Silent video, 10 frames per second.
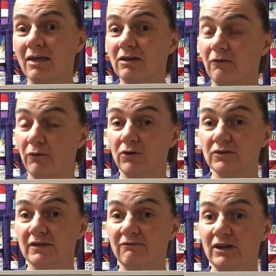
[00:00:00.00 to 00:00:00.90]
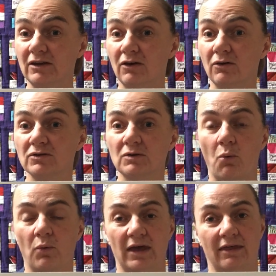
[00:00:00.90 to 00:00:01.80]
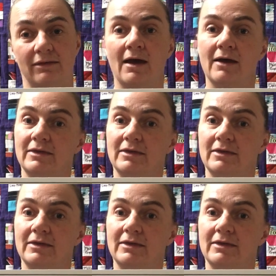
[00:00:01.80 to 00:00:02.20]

their photos and videos with